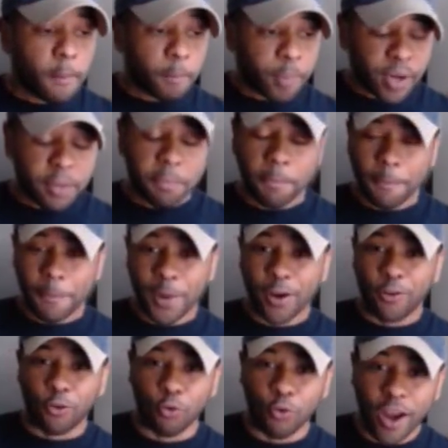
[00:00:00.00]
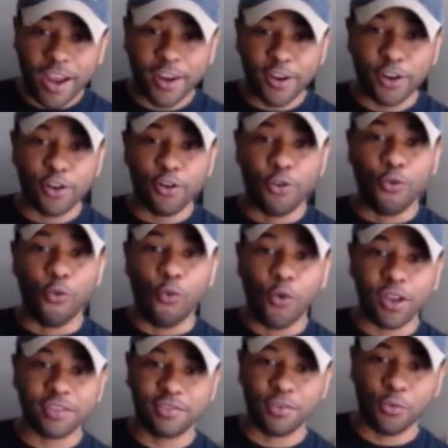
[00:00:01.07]
But McGregor
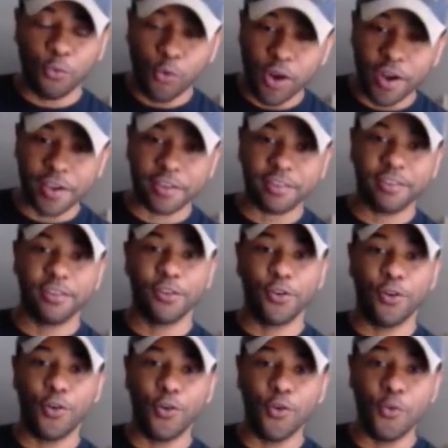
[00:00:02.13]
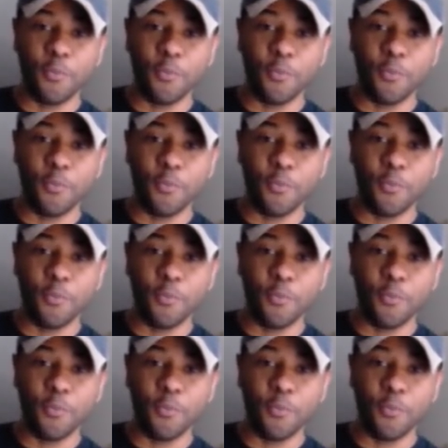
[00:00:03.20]
was the one who